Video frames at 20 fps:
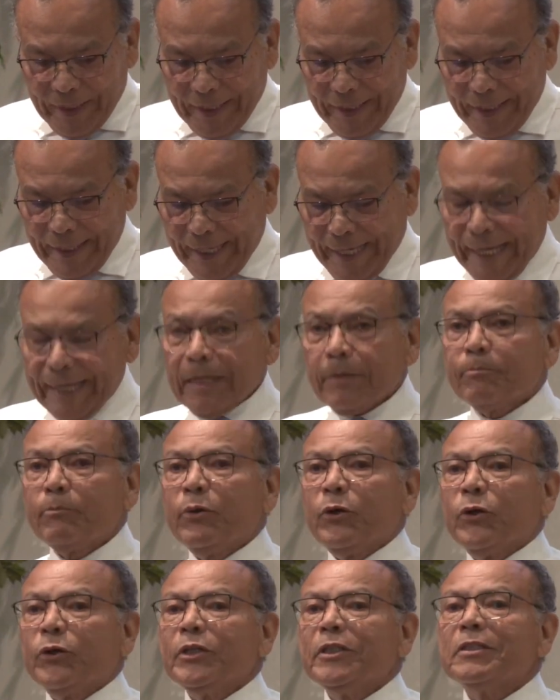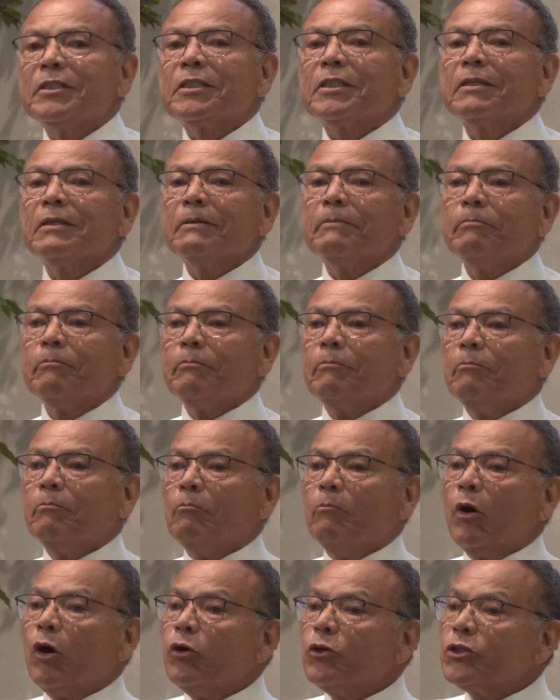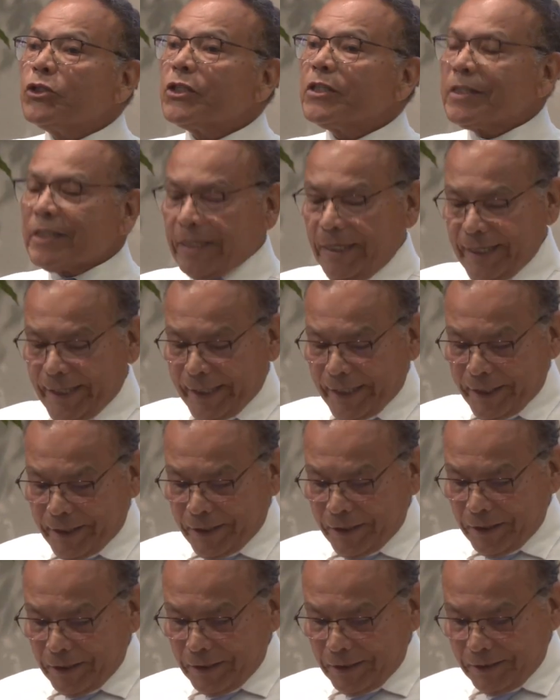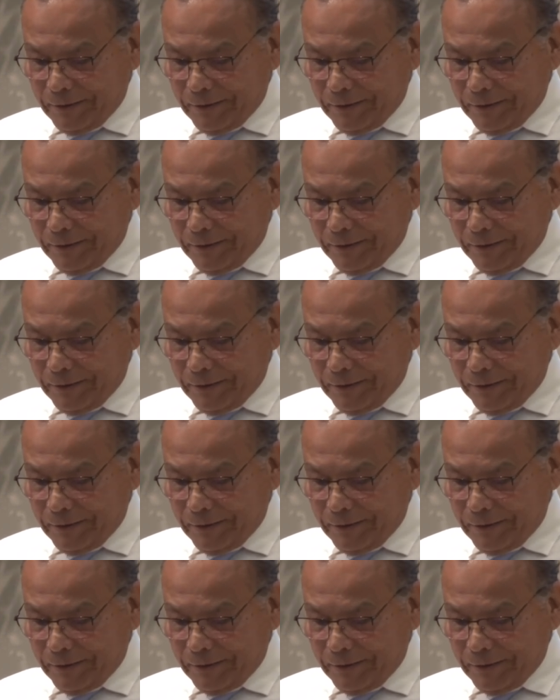God appoints Moses and Aaron